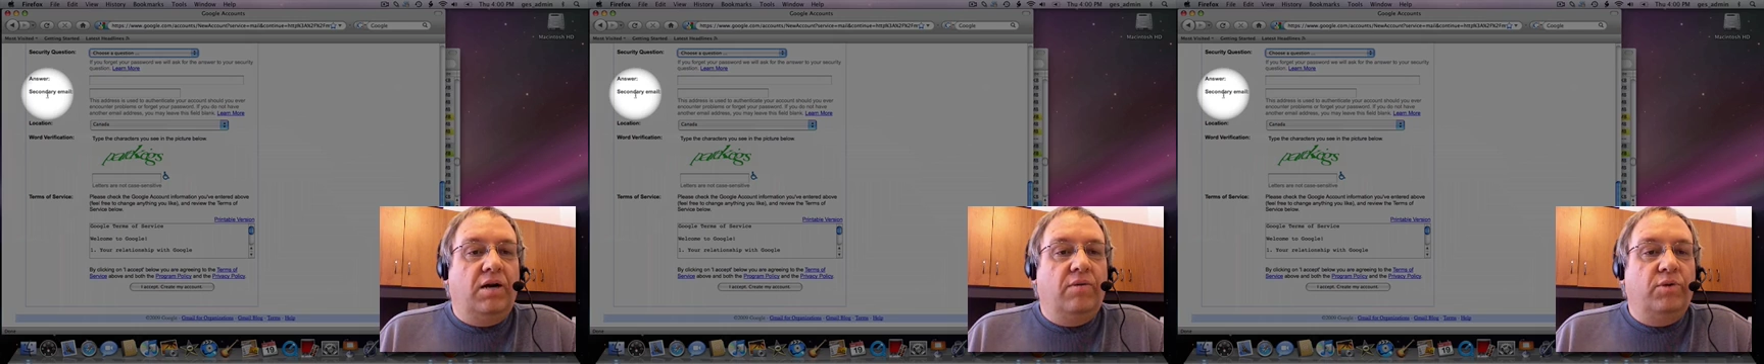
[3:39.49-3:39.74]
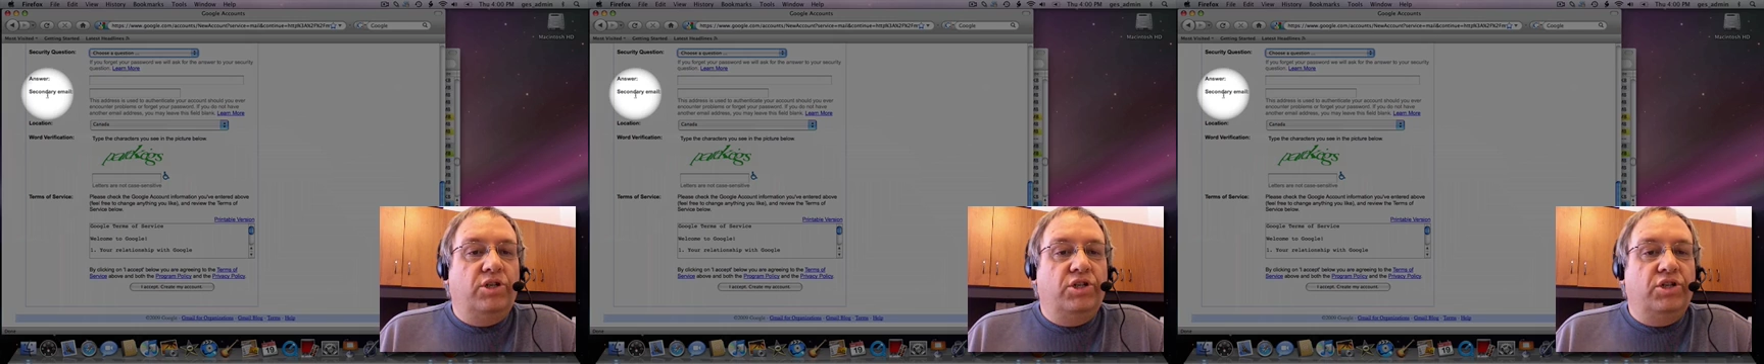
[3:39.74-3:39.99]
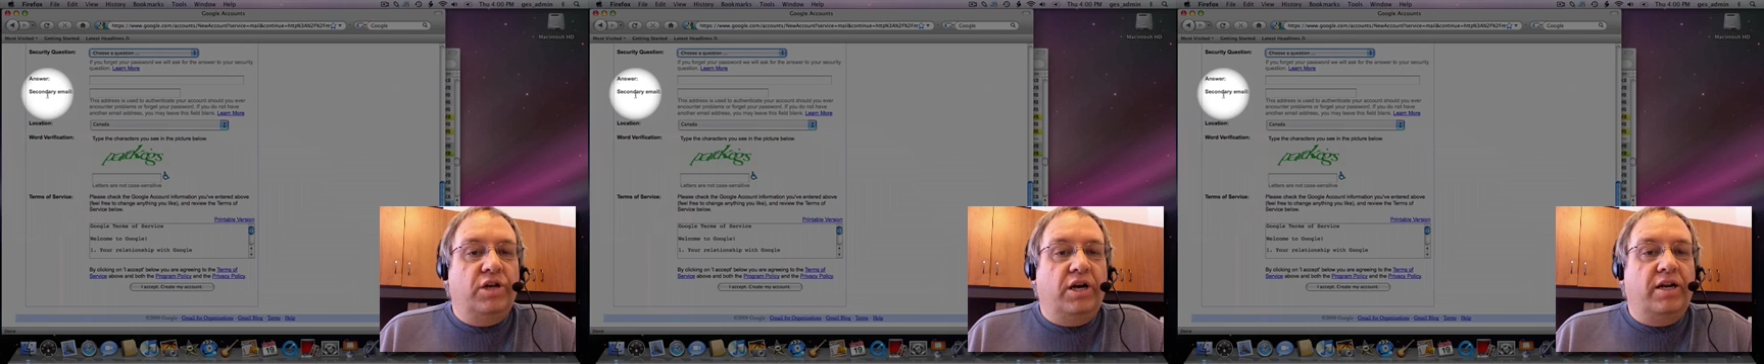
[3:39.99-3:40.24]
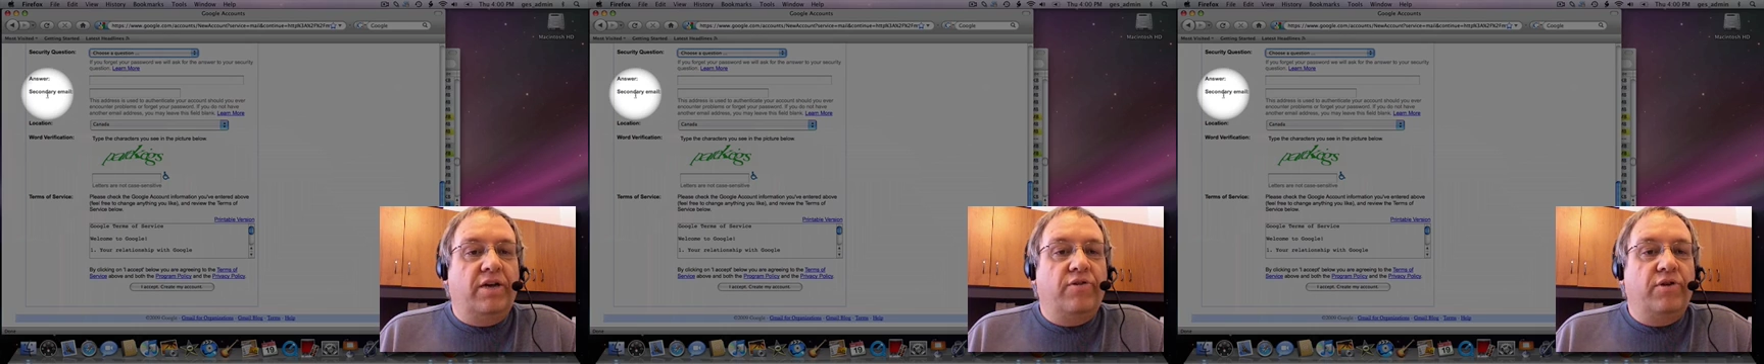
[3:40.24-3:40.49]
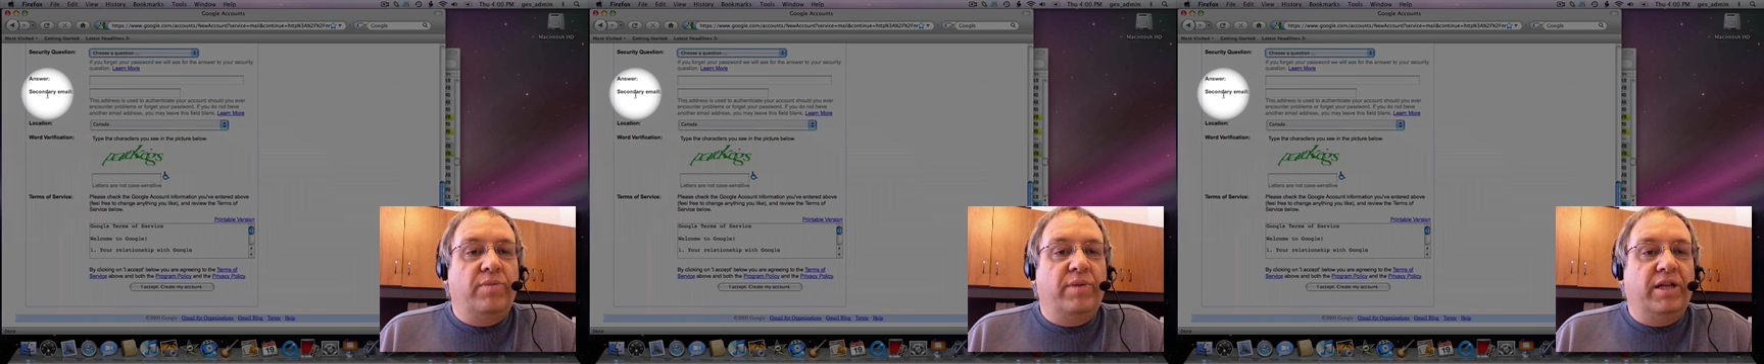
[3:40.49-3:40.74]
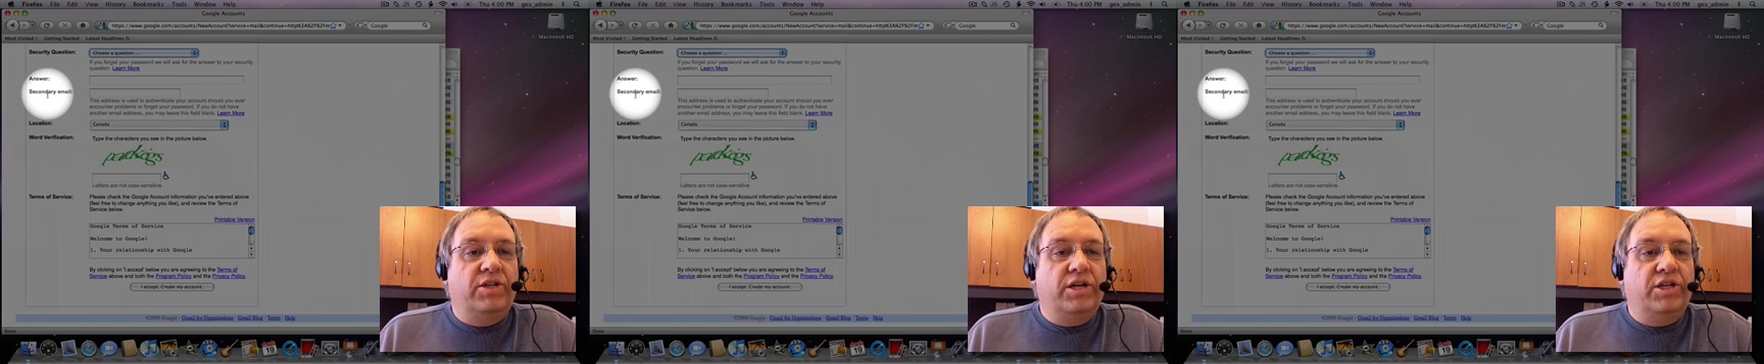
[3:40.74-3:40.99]
which is another email
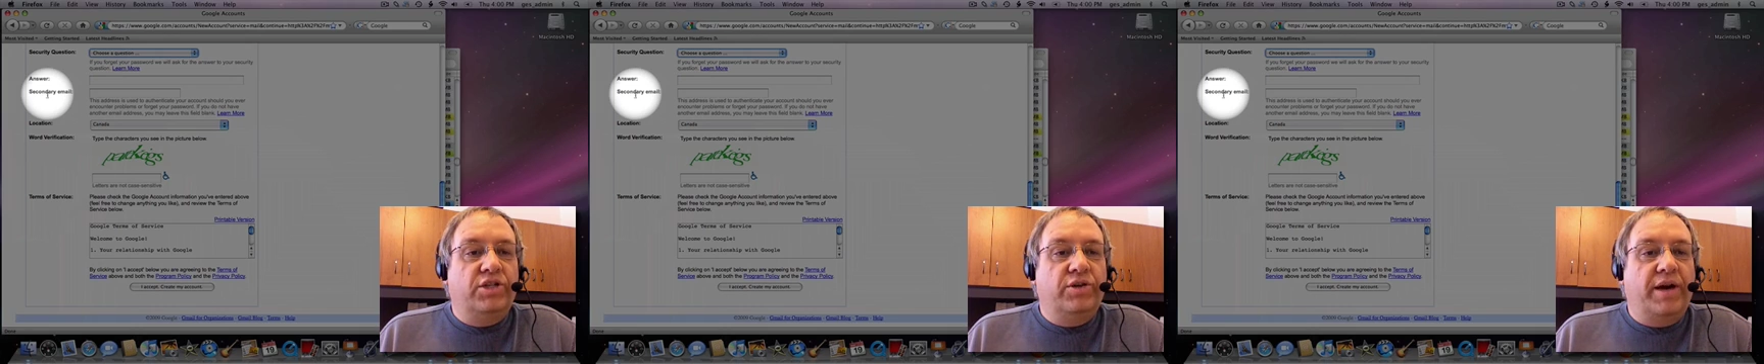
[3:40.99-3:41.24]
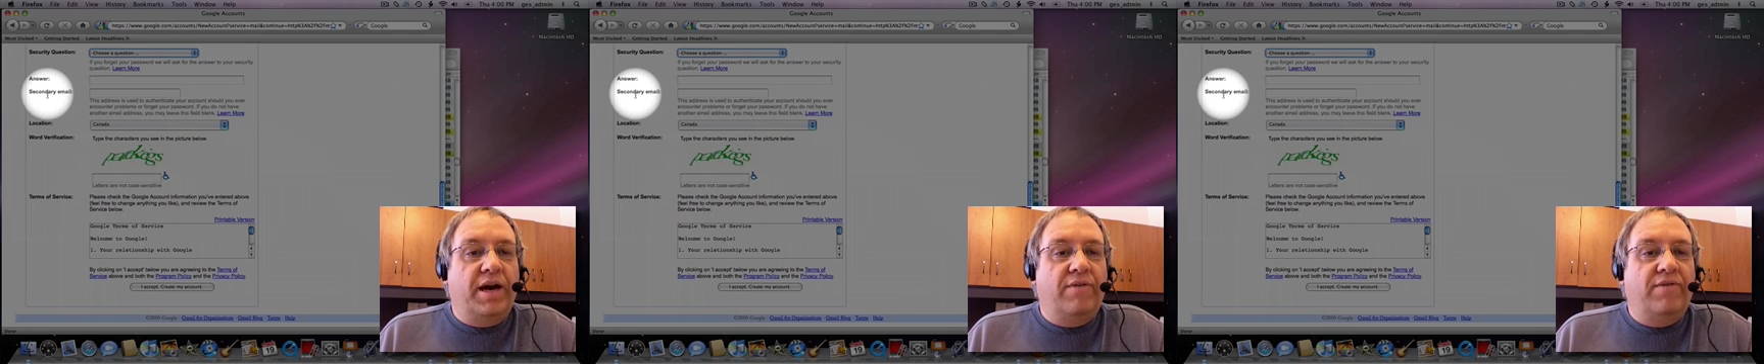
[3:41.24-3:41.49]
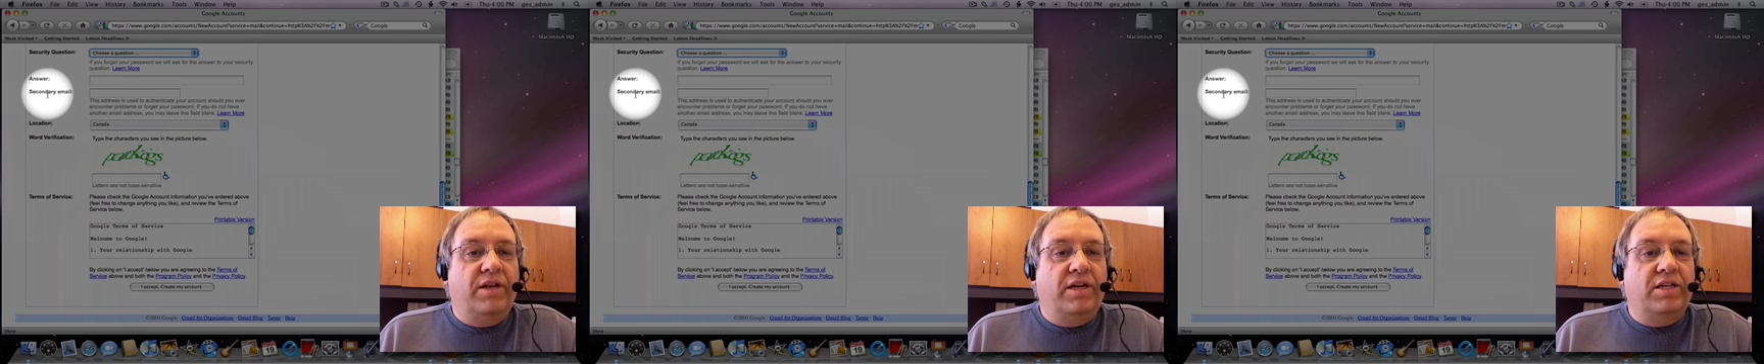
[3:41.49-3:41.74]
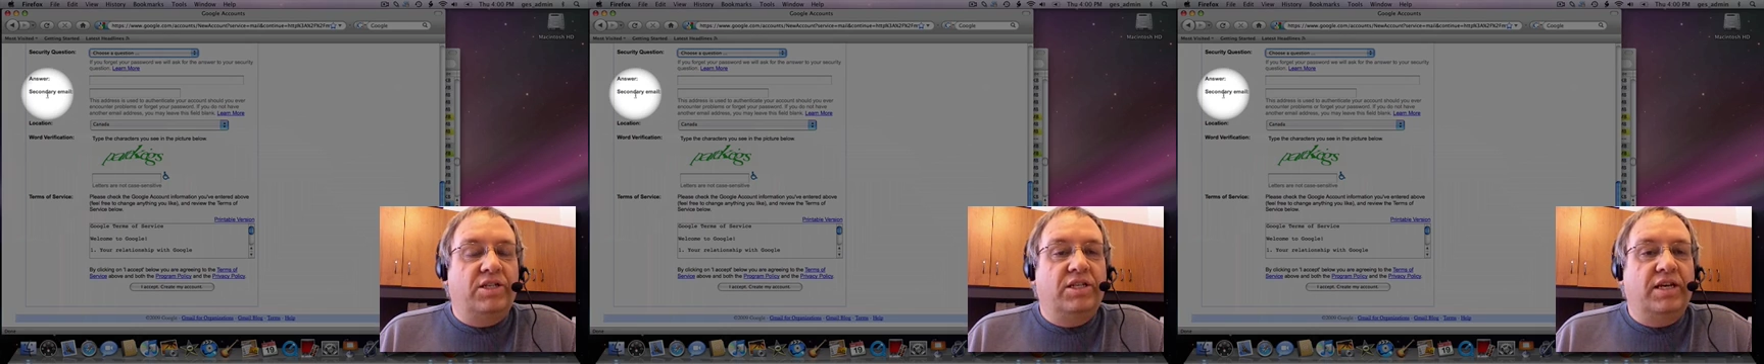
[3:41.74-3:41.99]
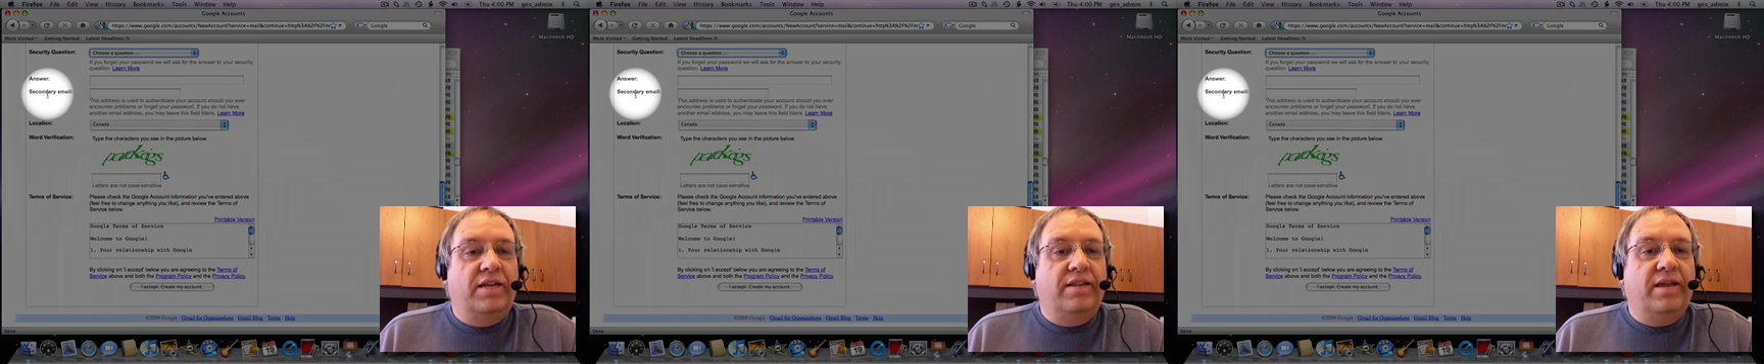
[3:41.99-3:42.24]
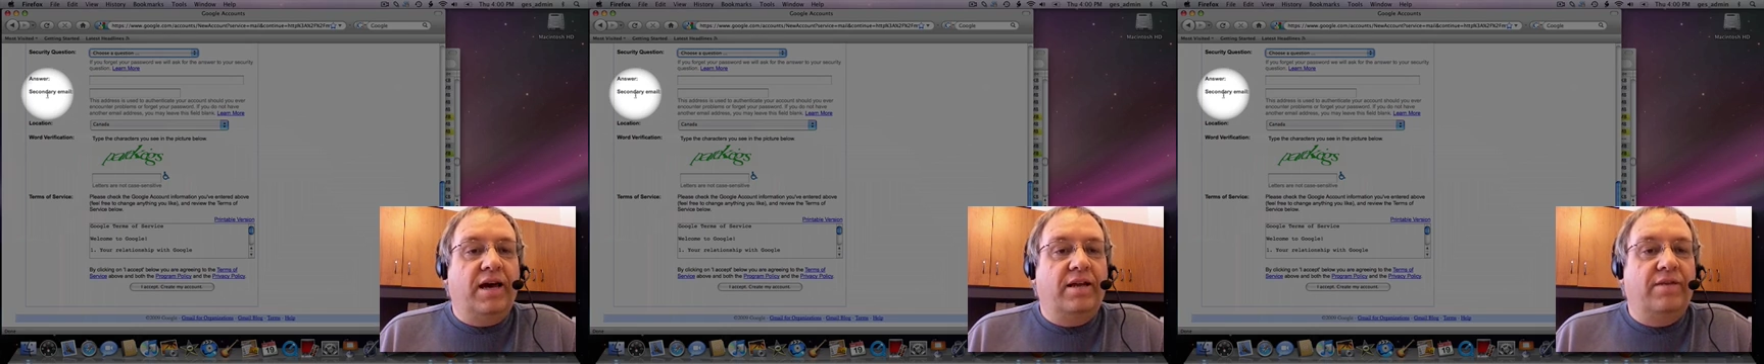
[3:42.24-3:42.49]
address you have that can send
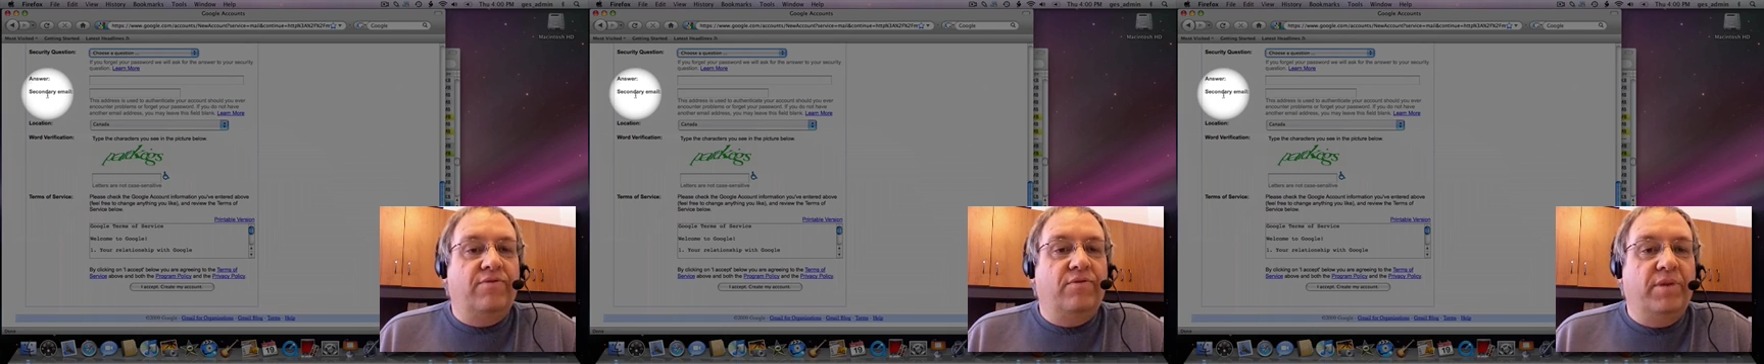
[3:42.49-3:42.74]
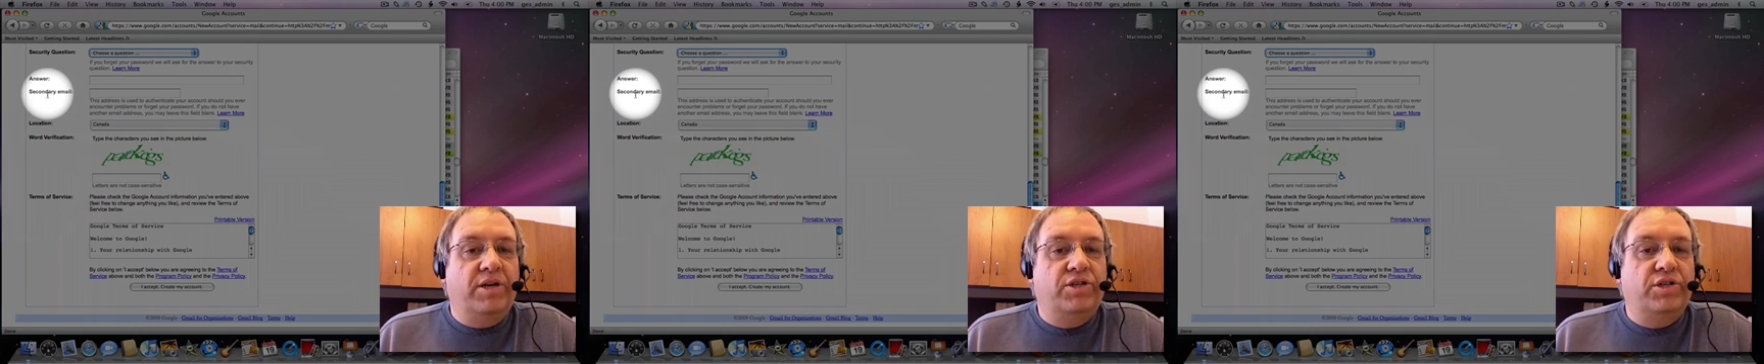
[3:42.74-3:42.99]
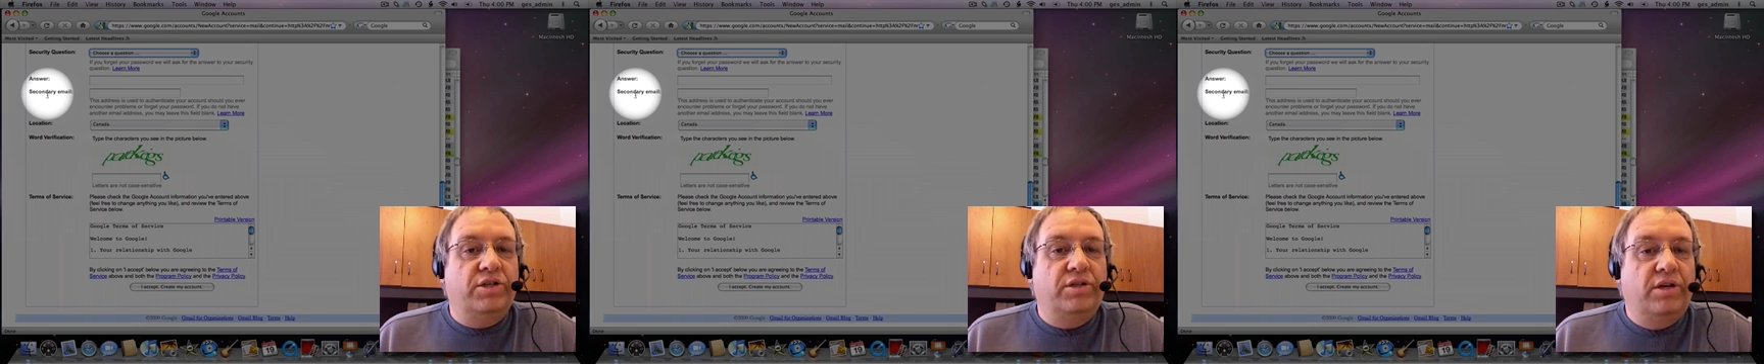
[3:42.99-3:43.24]
that information